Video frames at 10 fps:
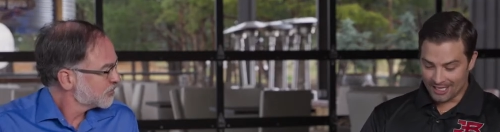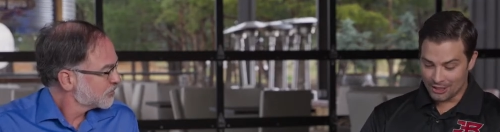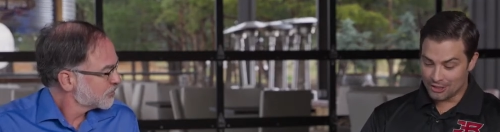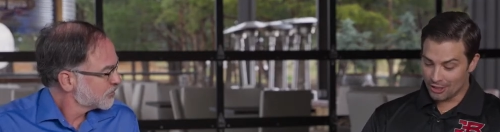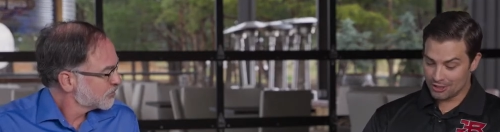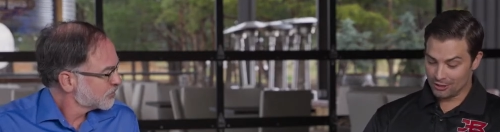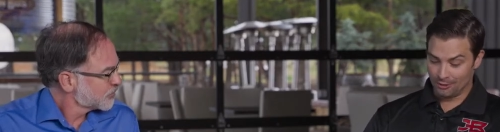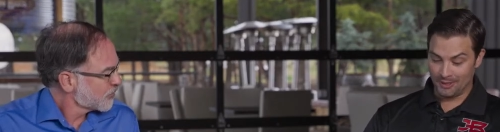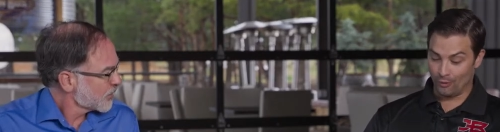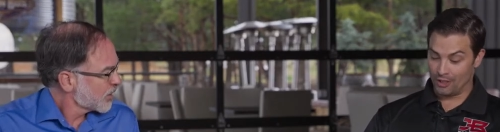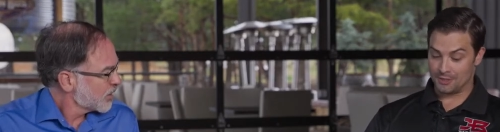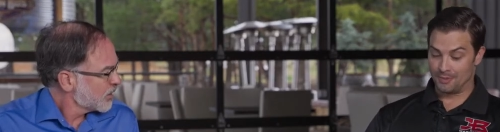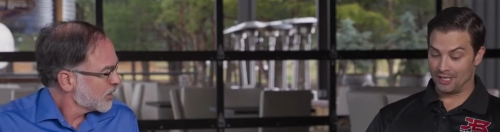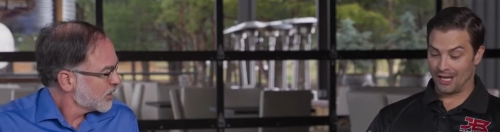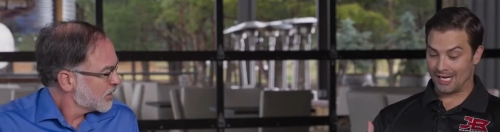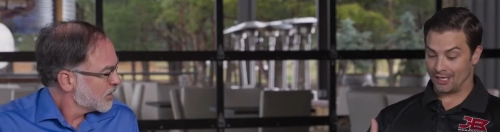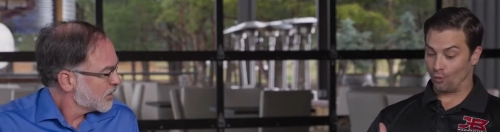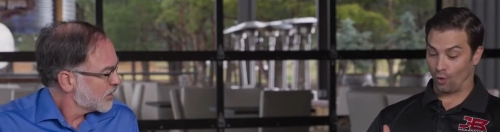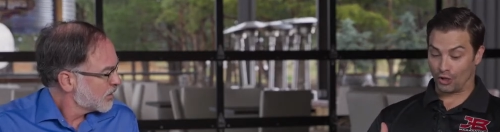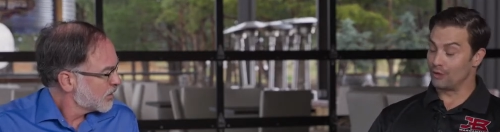Speaker 1: Can you tell us a little bit what it's been like
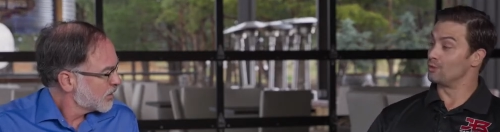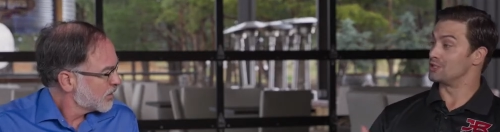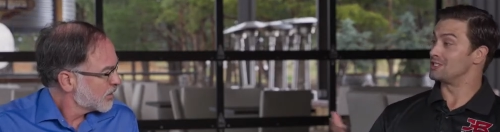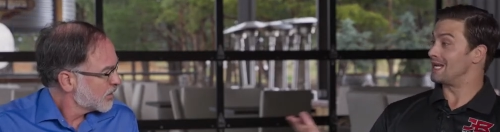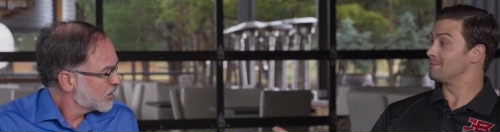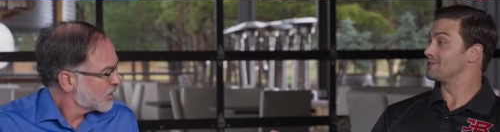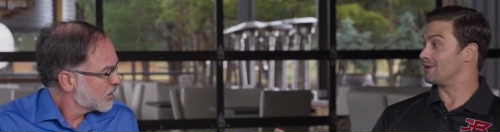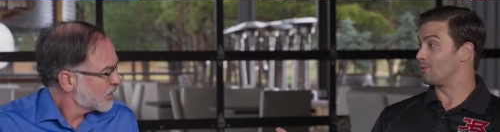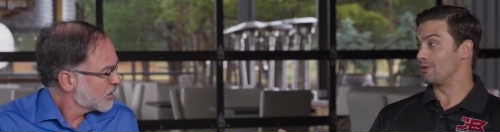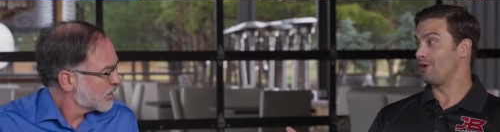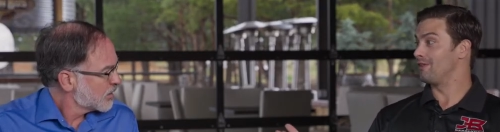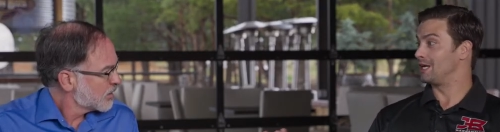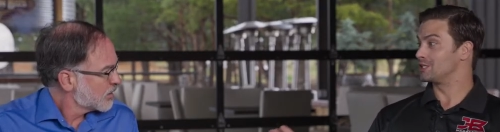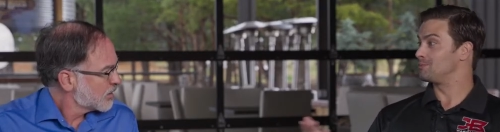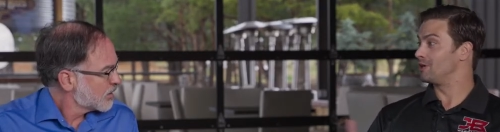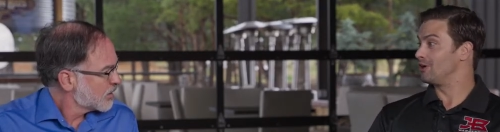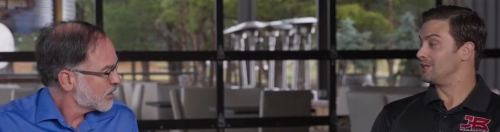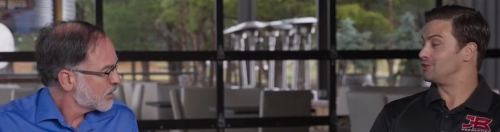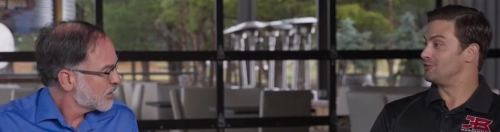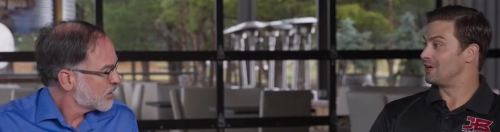working with Samsung? With all that
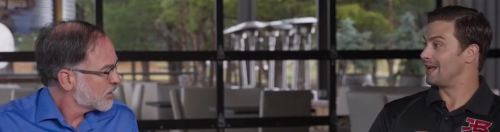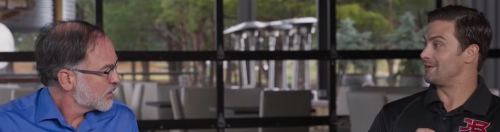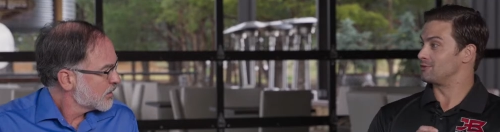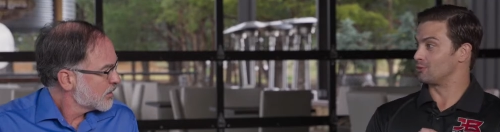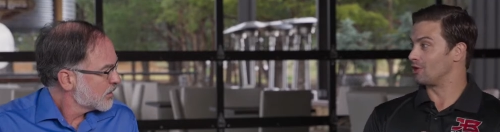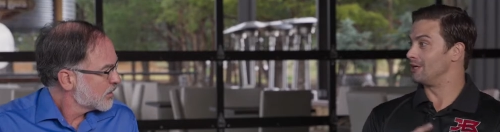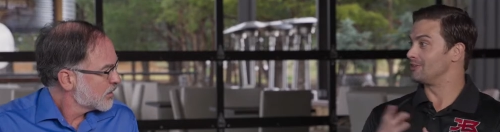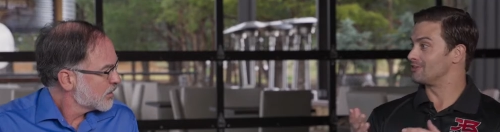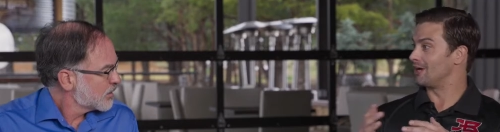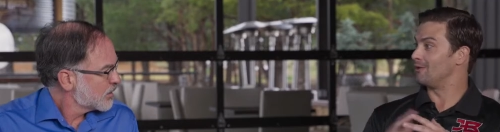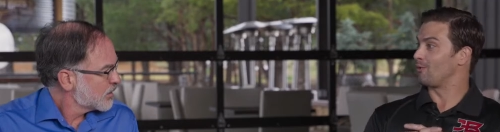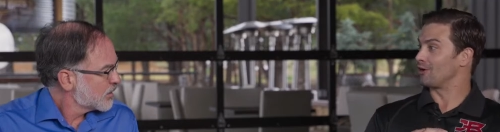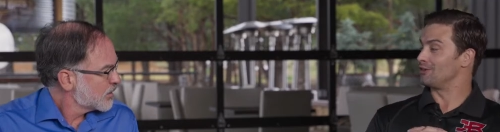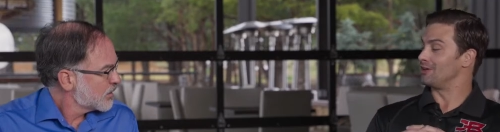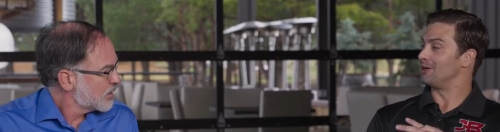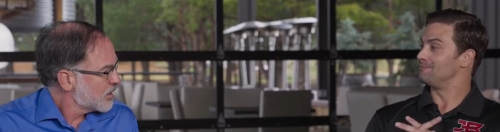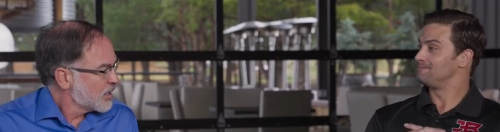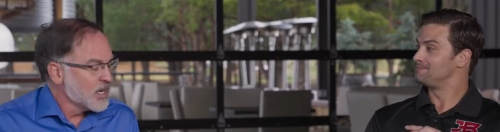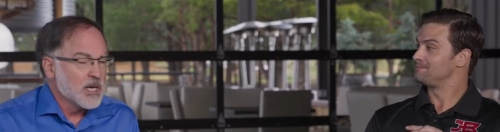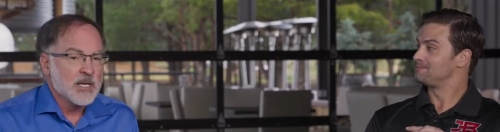experience, you've got to have some great insight working there.
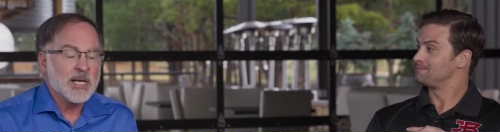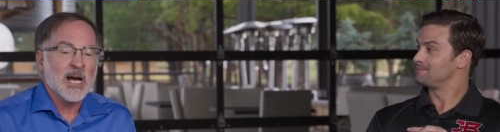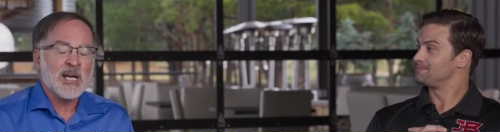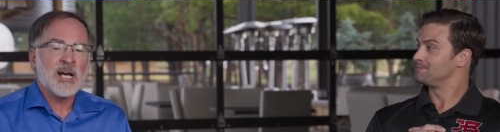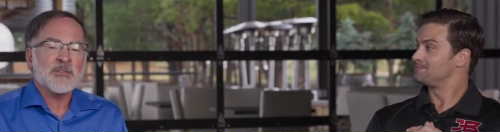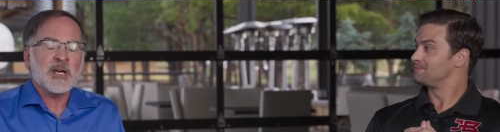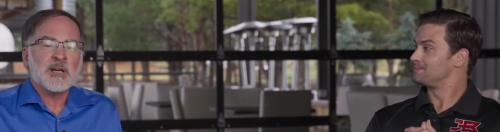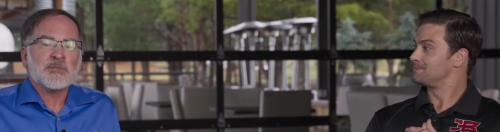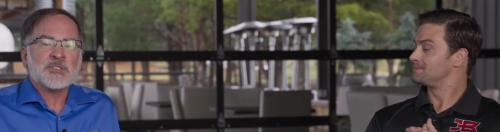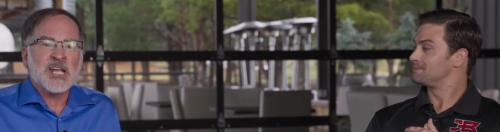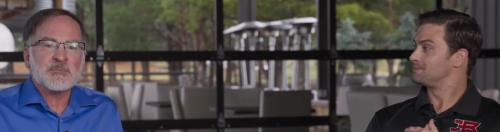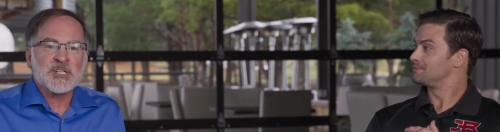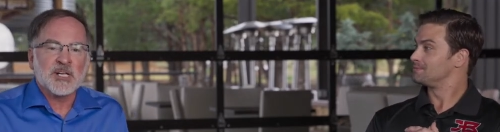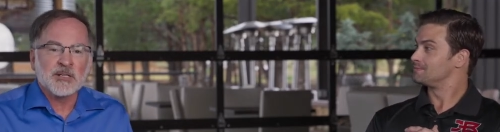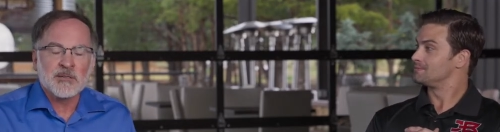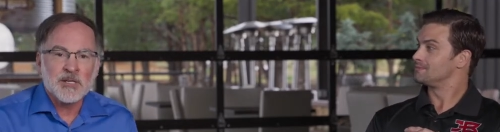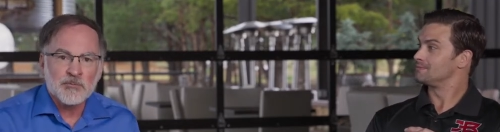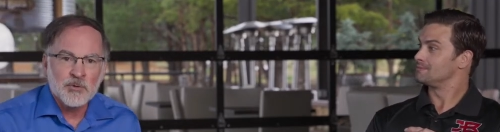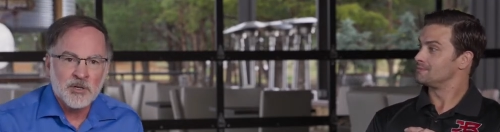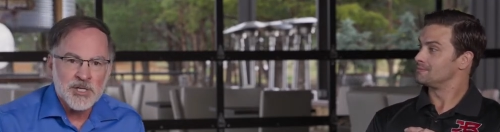
Speaker 2: Yeah, I, I Samsung uh,
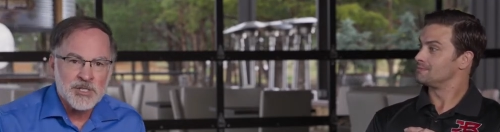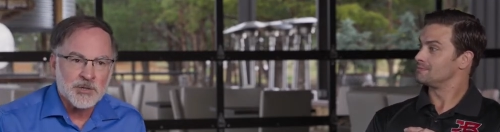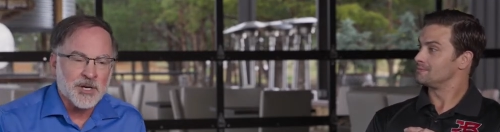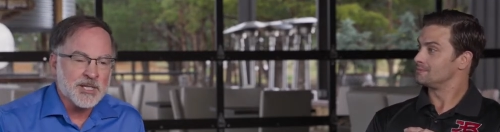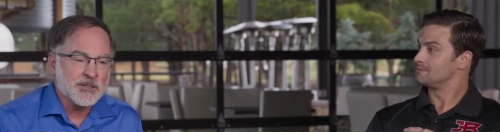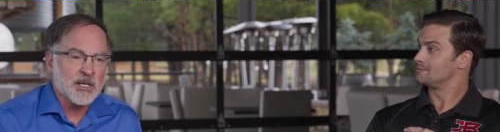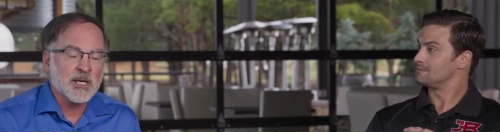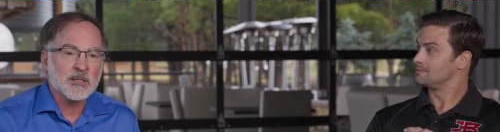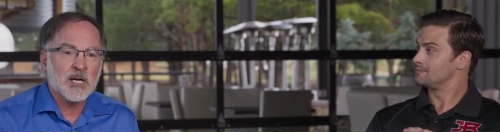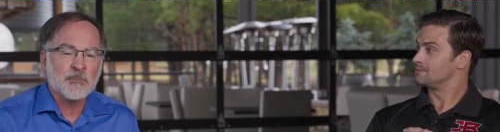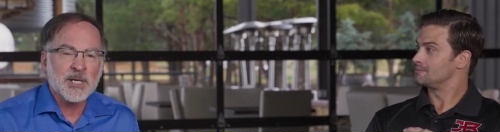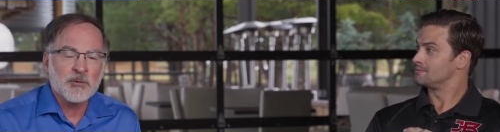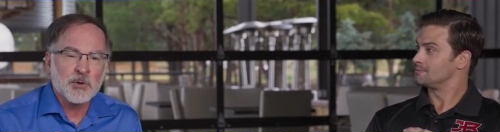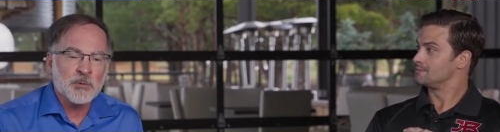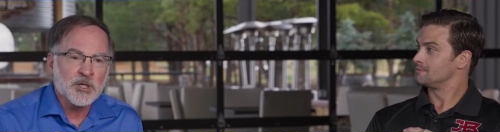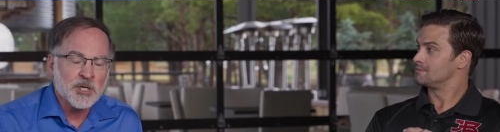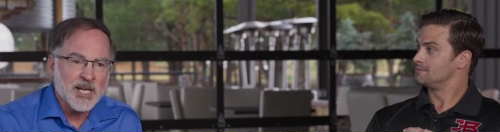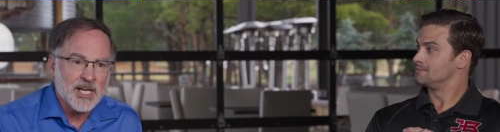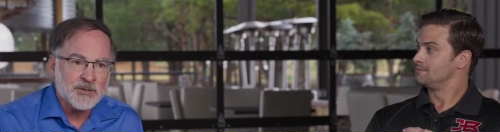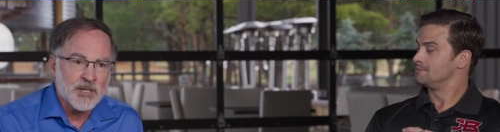really just a great uh, company. When we look
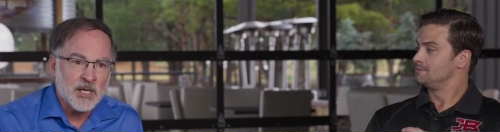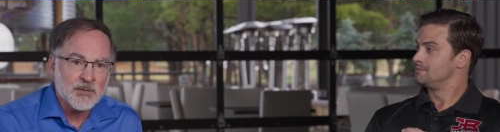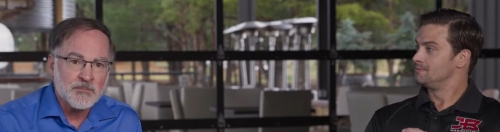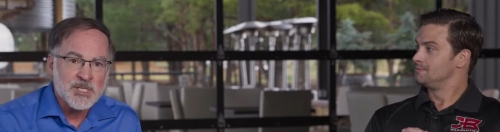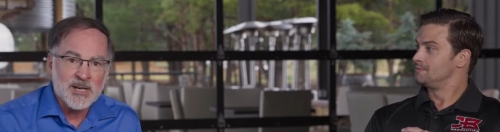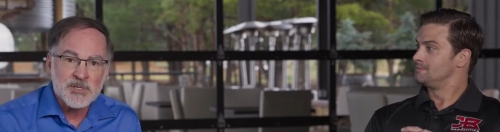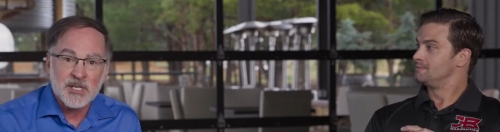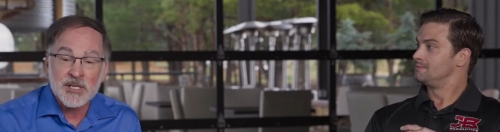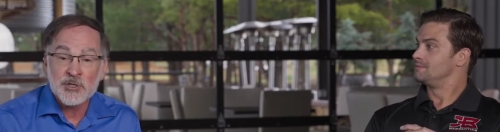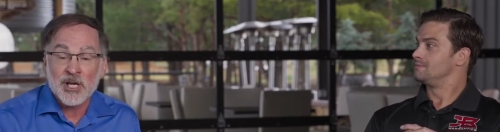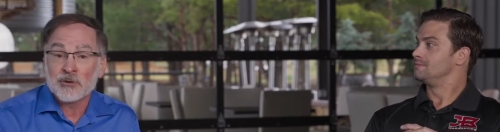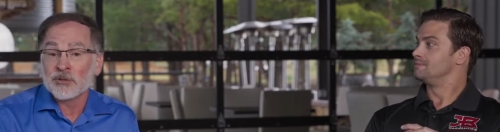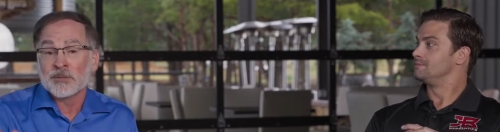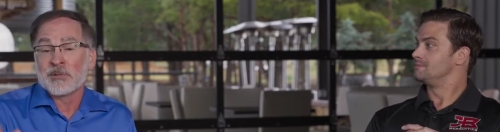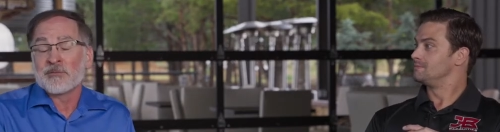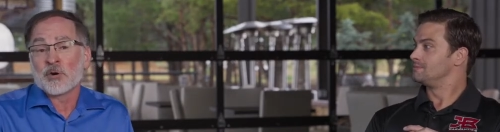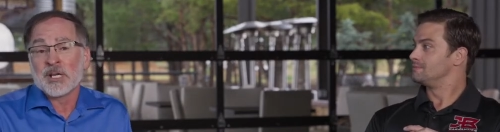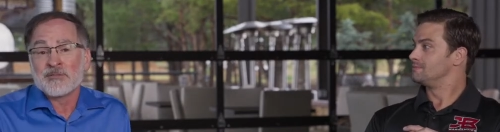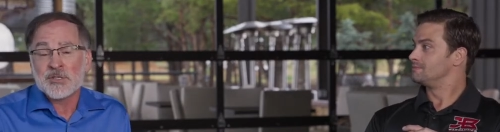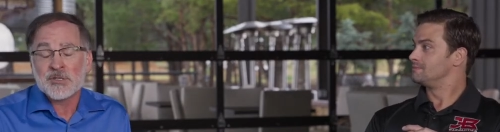at um, Samsung in general, and before I even